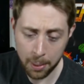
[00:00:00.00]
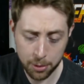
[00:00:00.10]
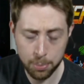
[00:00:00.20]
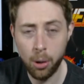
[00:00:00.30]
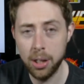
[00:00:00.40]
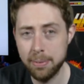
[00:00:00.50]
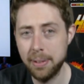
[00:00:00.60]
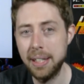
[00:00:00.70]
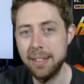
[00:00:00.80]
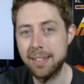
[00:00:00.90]
Smaller
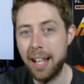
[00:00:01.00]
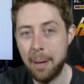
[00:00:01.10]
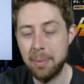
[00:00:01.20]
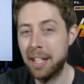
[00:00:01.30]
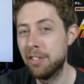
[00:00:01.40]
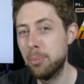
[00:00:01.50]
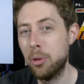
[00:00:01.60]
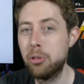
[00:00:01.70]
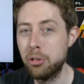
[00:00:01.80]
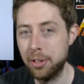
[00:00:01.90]
figures I'm kind of
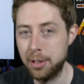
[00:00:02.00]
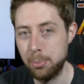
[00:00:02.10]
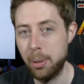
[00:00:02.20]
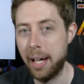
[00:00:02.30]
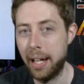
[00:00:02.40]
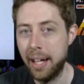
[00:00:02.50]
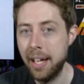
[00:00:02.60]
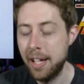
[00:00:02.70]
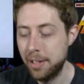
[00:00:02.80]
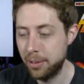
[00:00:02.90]
more drawn to buy.
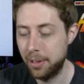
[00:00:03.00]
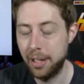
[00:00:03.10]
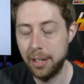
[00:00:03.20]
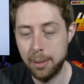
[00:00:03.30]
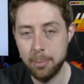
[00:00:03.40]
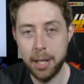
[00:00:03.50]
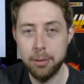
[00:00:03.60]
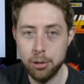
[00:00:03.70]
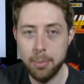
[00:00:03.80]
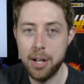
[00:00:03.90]
So the
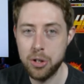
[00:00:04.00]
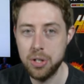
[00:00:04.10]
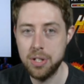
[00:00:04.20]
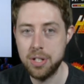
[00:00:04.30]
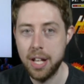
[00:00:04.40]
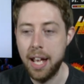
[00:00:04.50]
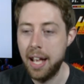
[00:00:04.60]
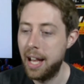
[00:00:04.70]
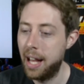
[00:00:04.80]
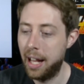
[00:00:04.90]
Micro Mashers,
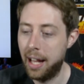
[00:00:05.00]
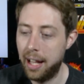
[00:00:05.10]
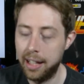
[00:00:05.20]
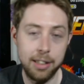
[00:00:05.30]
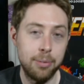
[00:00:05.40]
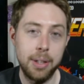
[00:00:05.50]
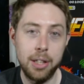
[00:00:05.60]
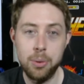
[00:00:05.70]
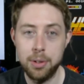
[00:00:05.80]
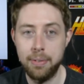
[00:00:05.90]
I love what they
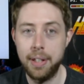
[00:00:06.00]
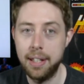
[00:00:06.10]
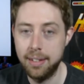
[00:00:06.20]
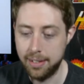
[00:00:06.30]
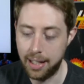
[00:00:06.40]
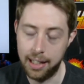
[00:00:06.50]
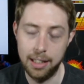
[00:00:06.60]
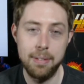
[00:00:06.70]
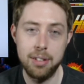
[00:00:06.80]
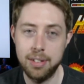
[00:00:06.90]
do with figures, I
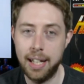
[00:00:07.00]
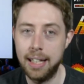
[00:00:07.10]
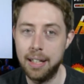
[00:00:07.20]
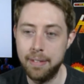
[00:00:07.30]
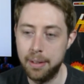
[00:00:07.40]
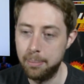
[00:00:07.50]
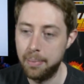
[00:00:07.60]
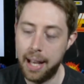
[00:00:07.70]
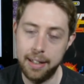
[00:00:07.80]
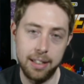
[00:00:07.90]
love the style of them,
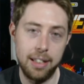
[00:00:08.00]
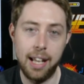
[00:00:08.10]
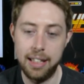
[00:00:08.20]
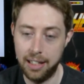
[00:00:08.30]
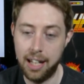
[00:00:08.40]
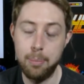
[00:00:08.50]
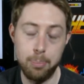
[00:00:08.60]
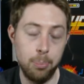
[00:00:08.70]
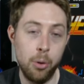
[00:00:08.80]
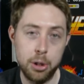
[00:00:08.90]
and I
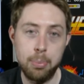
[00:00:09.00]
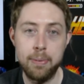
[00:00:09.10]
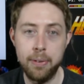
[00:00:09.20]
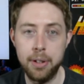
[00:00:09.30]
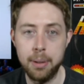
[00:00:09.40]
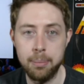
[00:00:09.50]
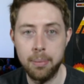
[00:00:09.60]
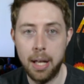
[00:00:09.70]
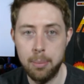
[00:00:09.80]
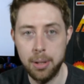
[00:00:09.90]
much prefer
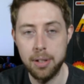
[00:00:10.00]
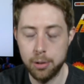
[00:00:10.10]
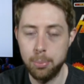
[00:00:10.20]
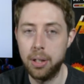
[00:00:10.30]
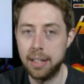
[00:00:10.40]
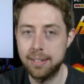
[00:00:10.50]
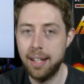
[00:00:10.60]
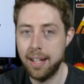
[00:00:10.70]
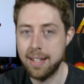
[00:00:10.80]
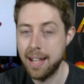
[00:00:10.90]
them at being a smaller
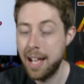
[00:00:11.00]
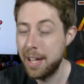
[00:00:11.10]
size.